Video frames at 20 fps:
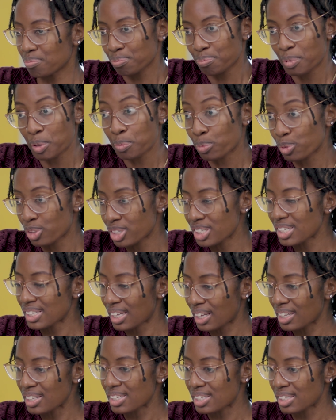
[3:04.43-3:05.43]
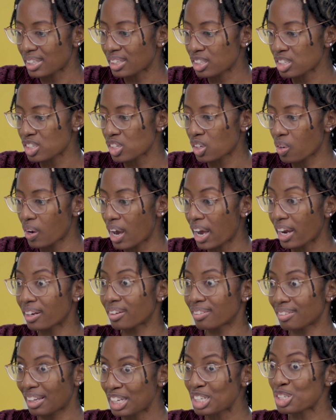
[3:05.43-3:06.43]
People just get sick. So I
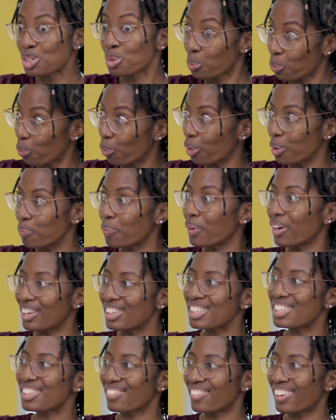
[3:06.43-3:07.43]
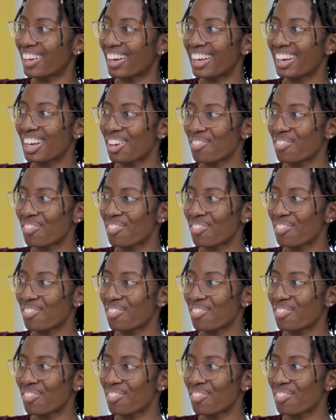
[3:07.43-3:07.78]
like to warn parents of that.